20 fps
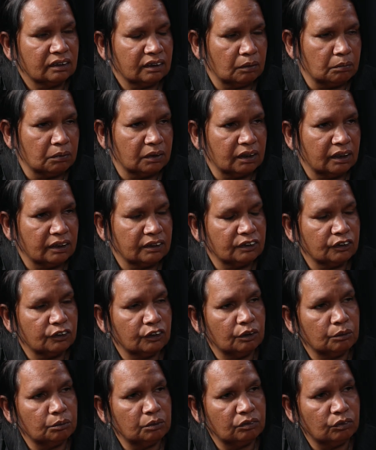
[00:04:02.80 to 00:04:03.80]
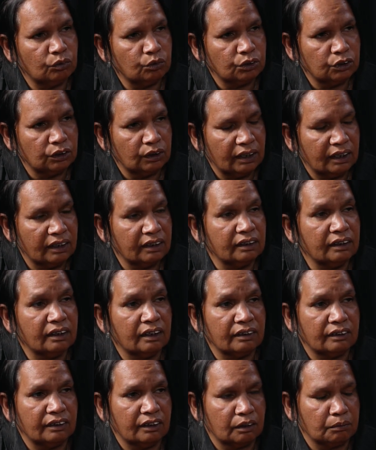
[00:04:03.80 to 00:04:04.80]
A couple of days ago, we've also had
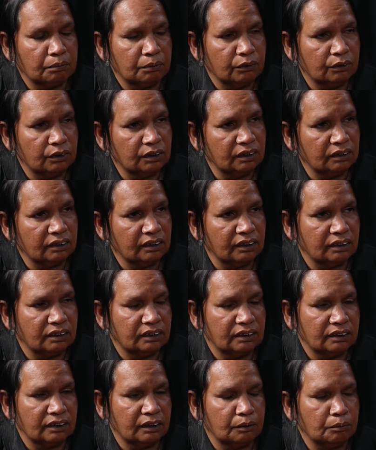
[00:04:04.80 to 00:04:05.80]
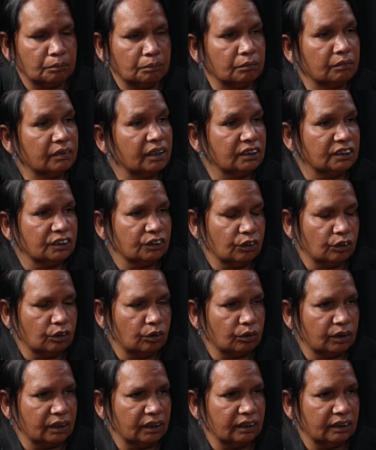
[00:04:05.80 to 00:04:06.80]
another young person that's no
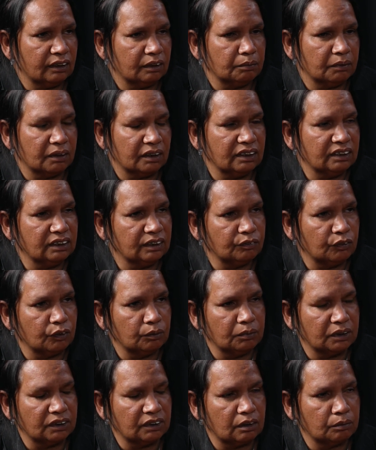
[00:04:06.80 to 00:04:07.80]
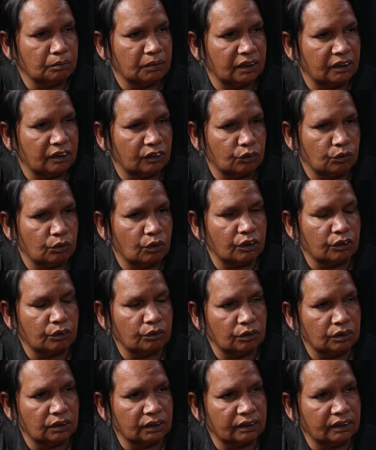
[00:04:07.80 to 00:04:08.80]
longer here, but this is very much thematic right
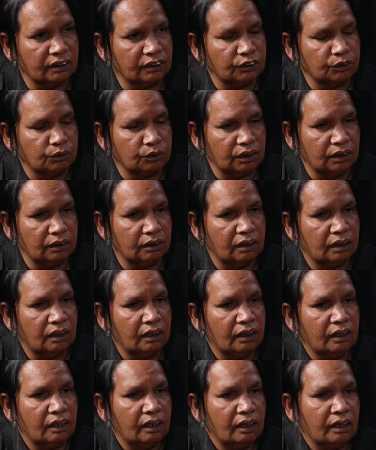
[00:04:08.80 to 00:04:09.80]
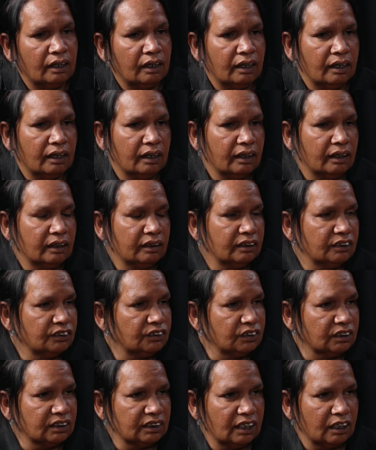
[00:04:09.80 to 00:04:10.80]
across the country, and it's
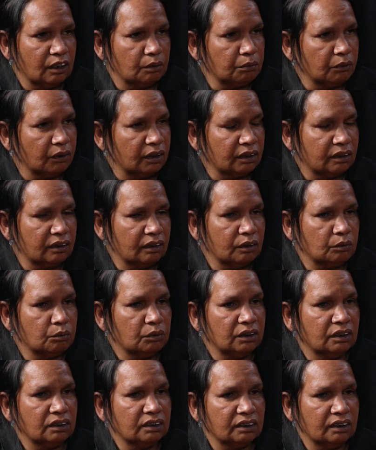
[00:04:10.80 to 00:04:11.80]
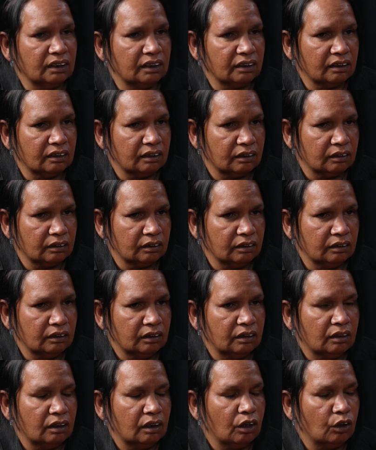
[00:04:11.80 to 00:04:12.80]
just heartbreaking when you're sitting at a
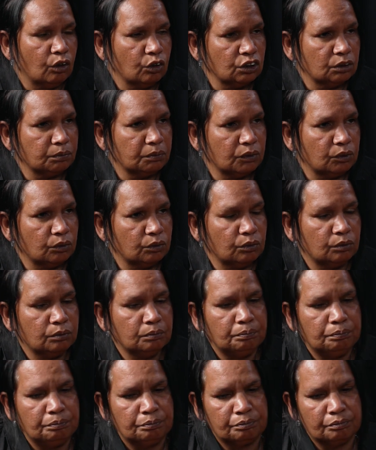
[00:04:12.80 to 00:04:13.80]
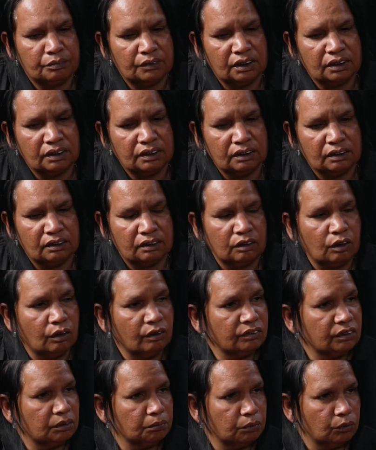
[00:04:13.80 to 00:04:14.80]
hospital, there's a
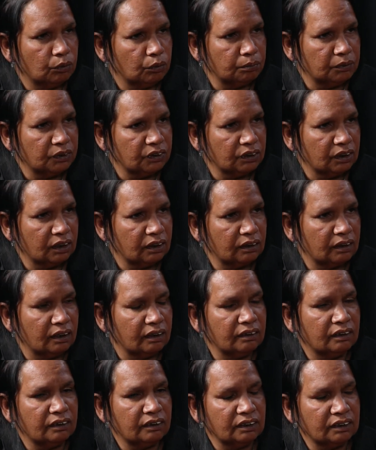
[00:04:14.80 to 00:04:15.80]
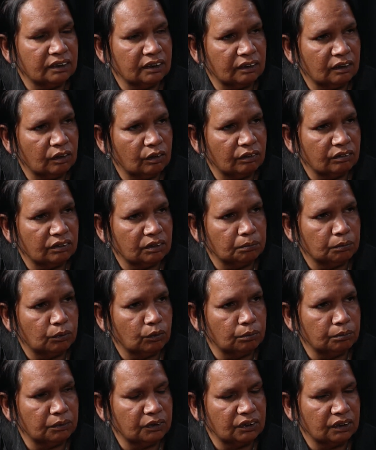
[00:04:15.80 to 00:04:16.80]
life support machine, and then you see the life
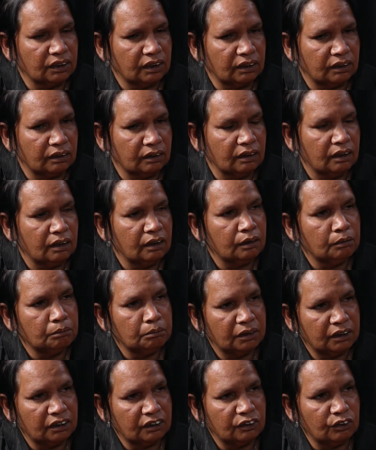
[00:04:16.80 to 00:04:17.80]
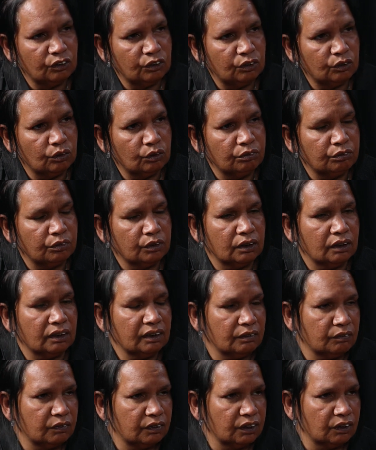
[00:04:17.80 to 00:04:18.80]
support machine being turned off on an
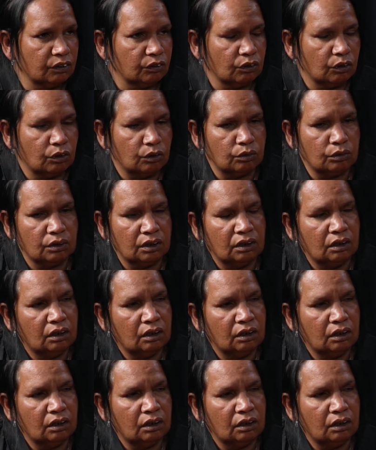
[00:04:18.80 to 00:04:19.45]
11-year-old